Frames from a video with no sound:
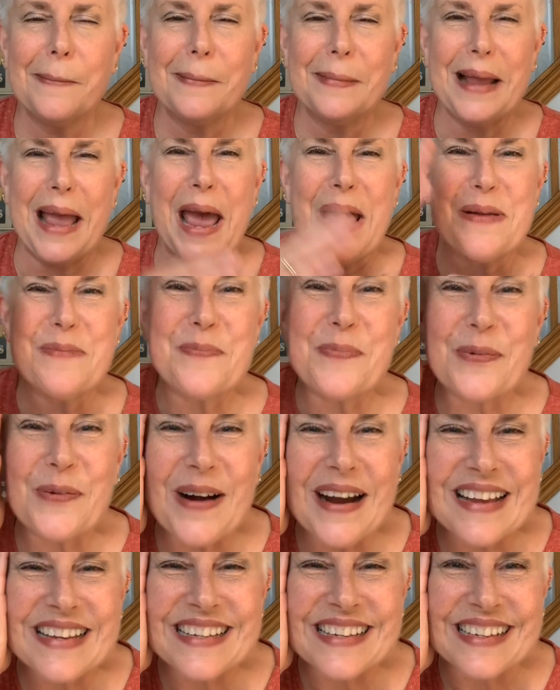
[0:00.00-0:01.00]
and
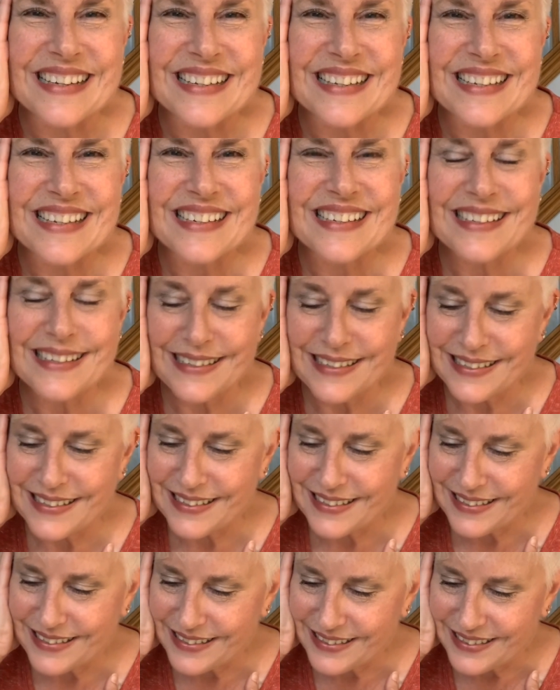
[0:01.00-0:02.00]
present
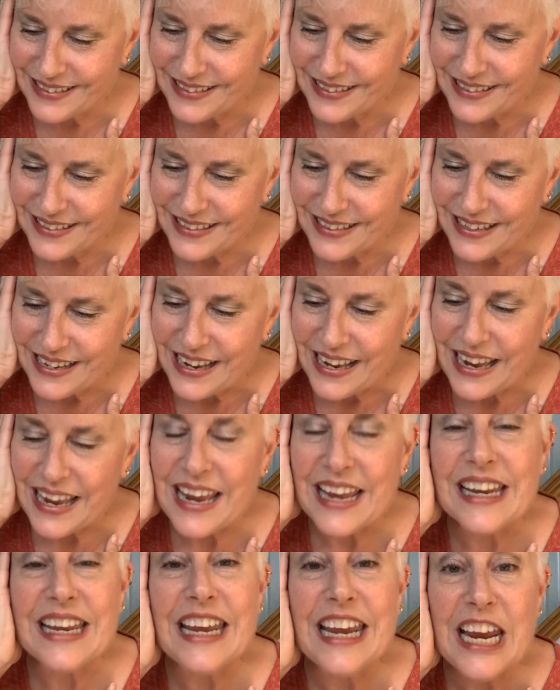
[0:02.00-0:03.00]

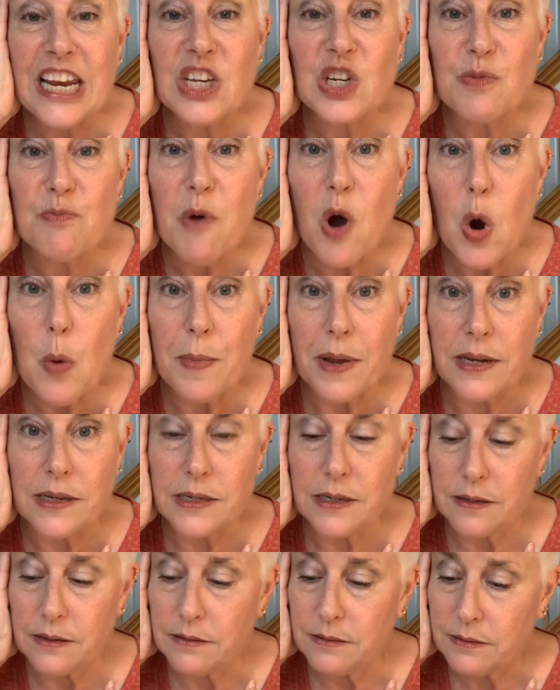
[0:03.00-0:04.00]
in each
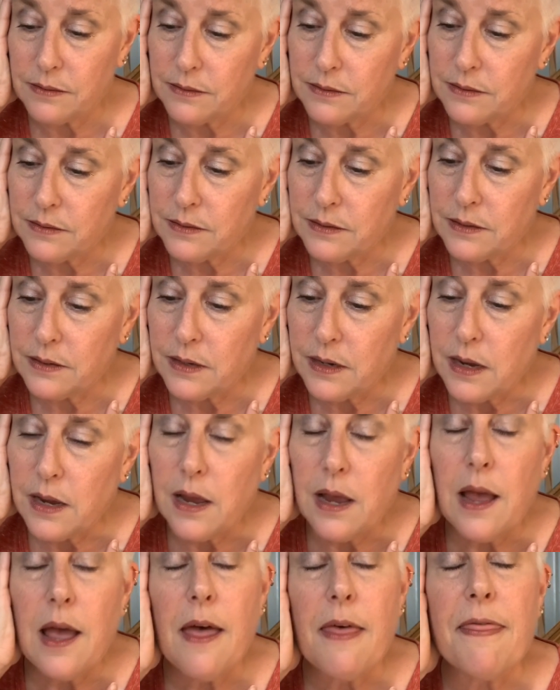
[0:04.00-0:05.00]
moment
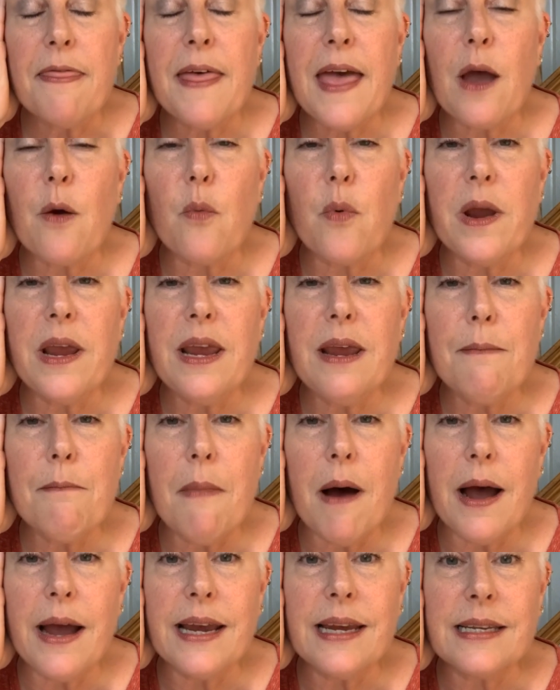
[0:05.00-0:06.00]
that we
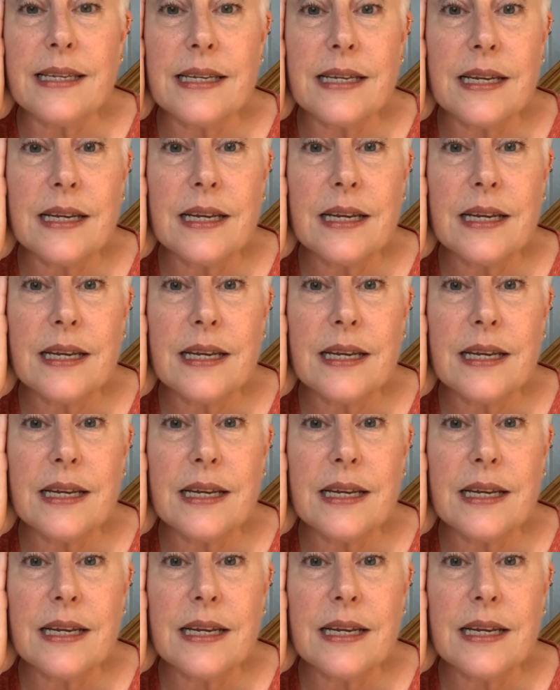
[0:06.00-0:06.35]
might